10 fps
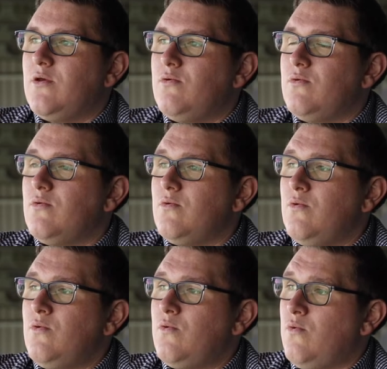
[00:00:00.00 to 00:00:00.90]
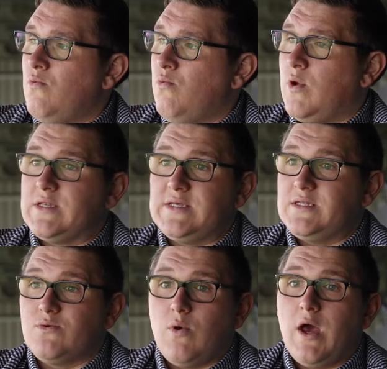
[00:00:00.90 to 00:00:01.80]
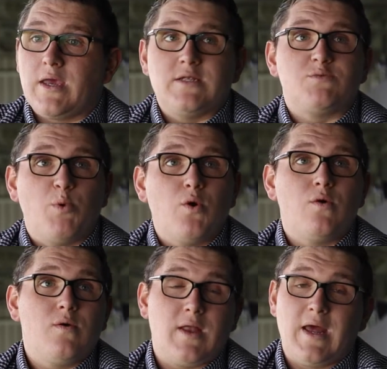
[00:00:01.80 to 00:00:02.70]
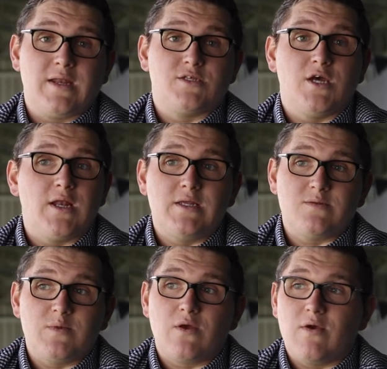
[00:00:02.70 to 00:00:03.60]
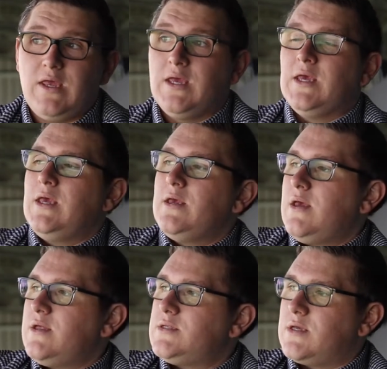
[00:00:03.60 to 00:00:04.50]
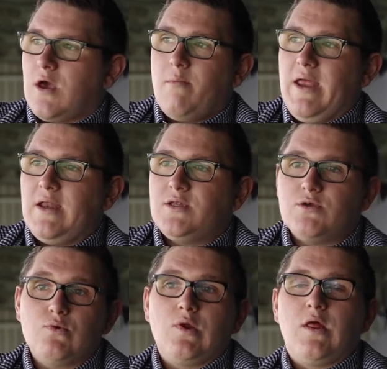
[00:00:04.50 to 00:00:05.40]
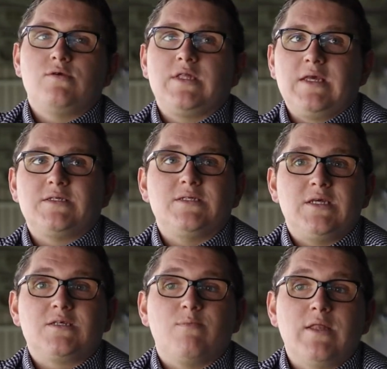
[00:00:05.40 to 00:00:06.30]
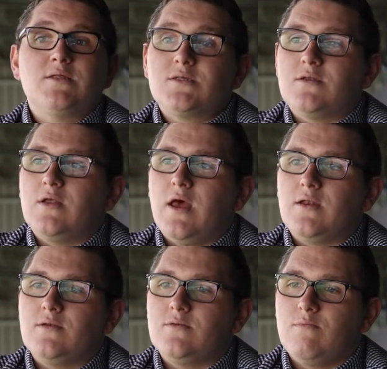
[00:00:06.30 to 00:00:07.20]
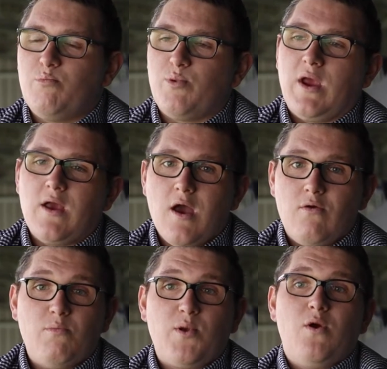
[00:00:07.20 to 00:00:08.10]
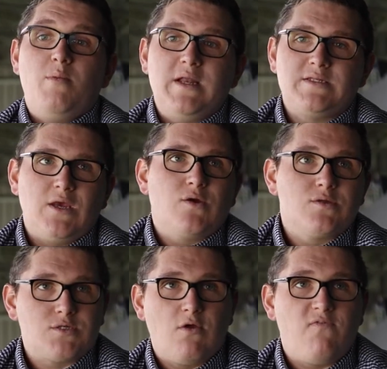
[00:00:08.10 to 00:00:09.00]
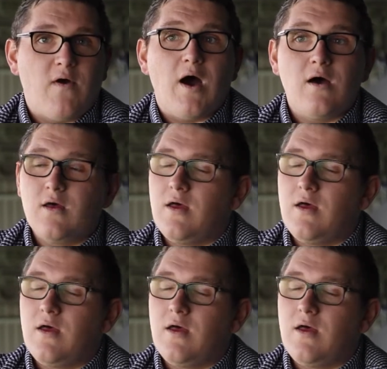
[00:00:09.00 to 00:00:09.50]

who wanted to work in sport and had a journalism degree, to come in and do all of those things in 6 months and bring her employability on so far